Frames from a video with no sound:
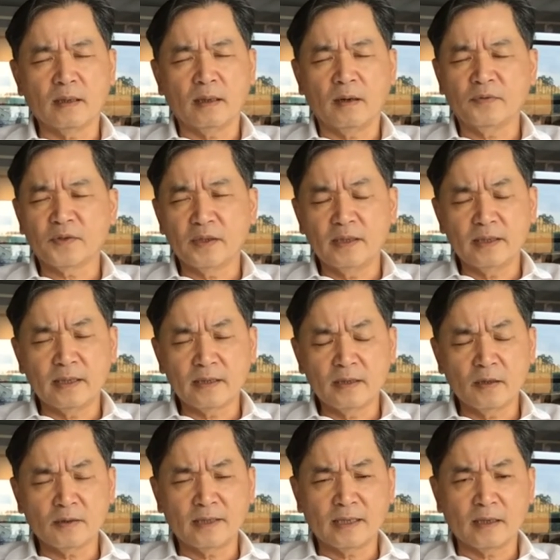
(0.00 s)
often it does
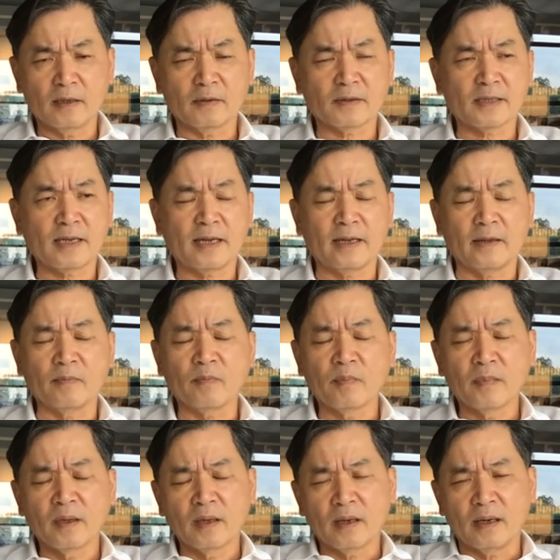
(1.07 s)
not take a lot of time,
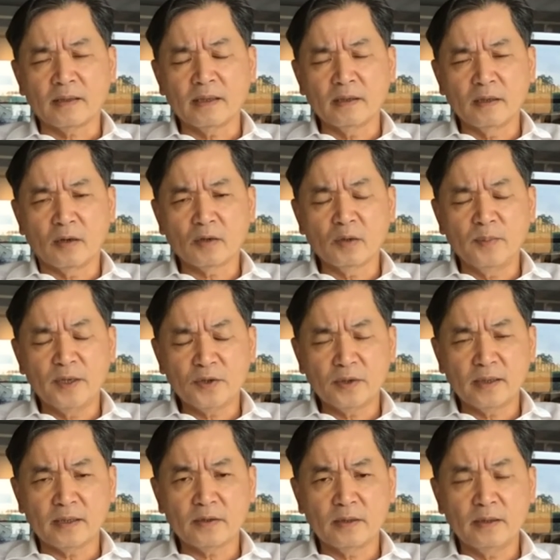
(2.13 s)
I think the
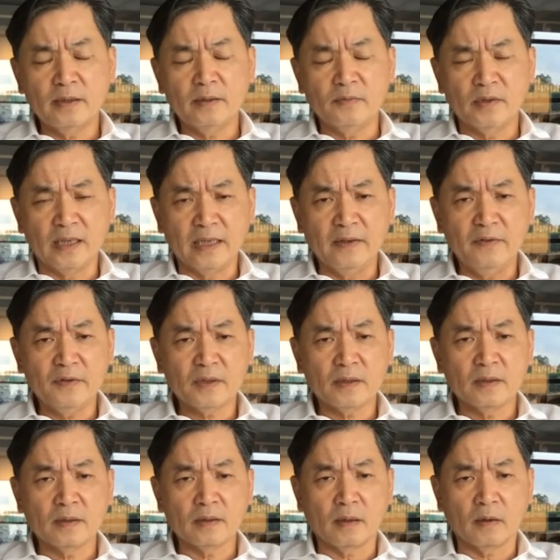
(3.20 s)
automation actually
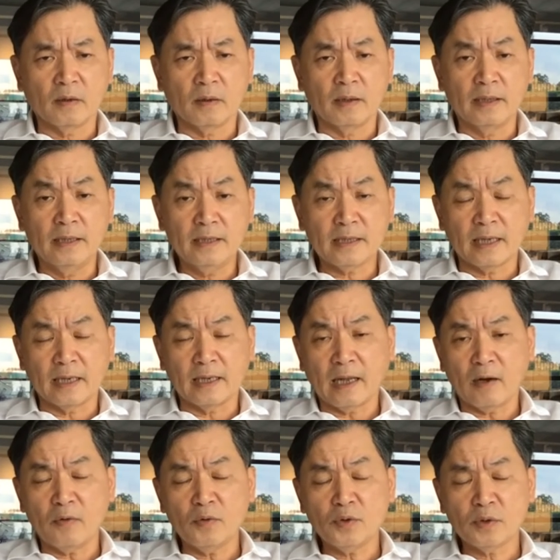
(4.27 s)
relieves or at least
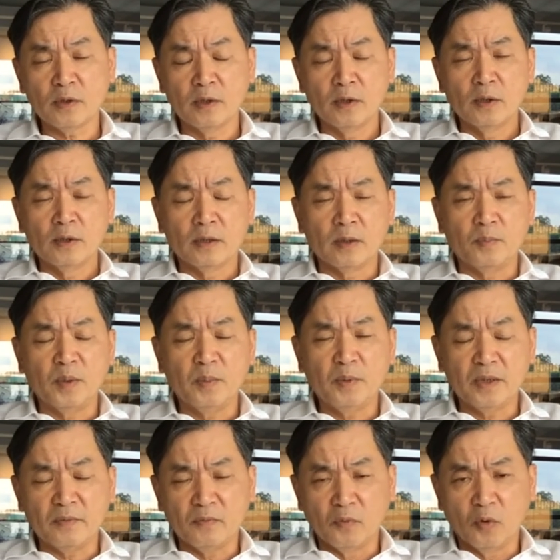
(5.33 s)
allows the
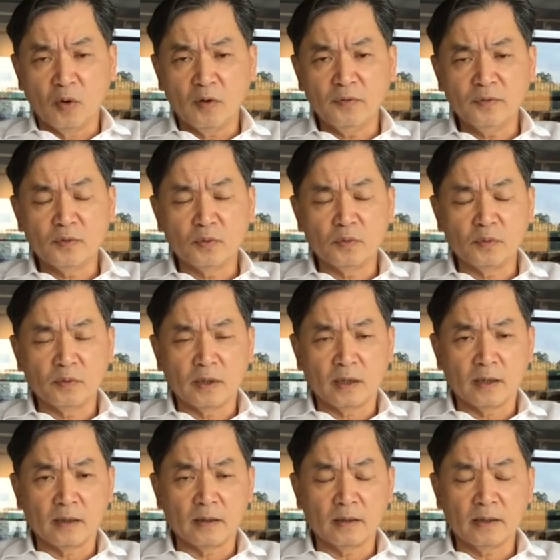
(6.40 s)
people involved to
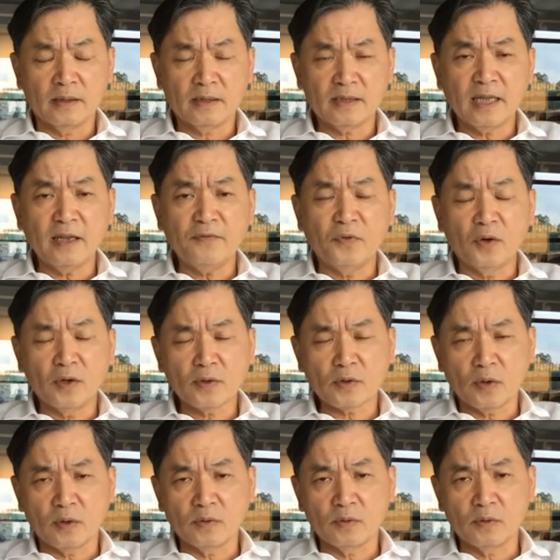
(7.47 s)
stay focused
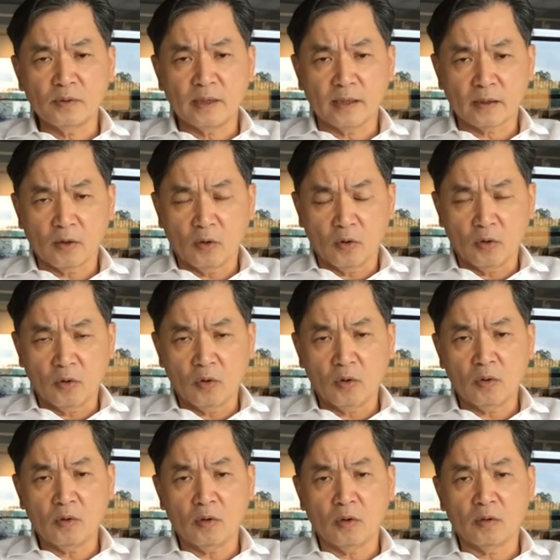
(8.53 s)
onto their
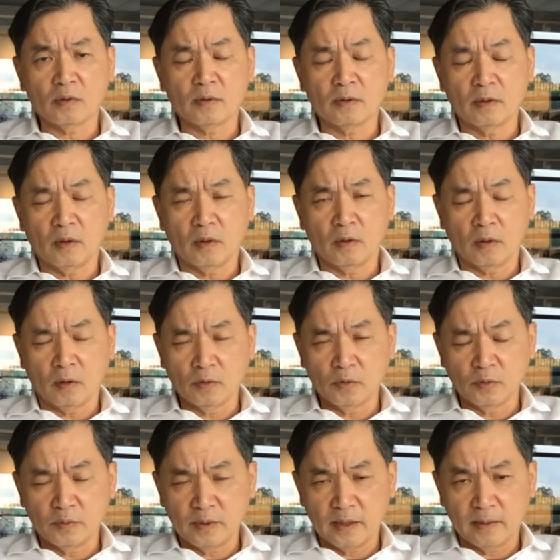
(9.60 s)
core or
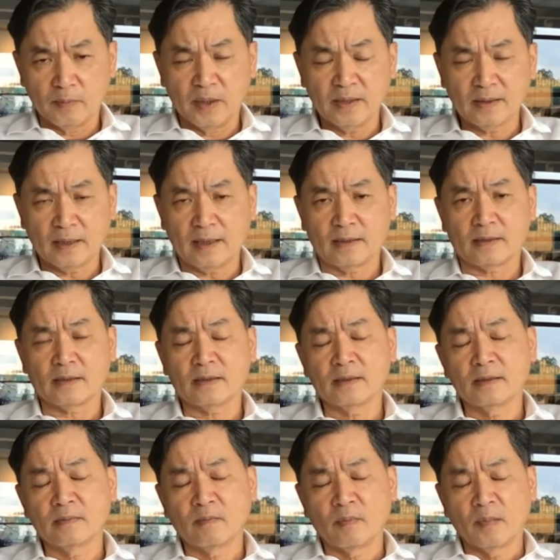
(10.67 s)
onto their main task.